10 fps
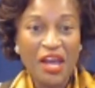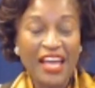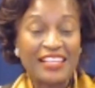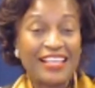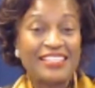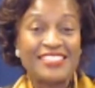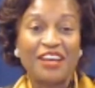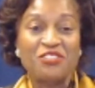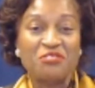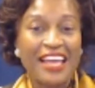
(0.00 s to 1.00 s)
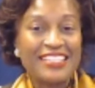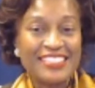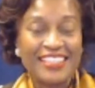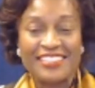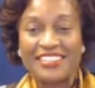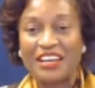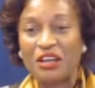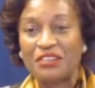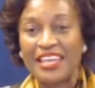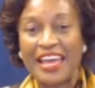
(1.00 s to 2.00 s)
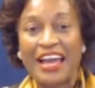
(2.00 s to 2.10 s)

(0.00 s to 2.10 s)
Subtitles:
And Sound Transit, they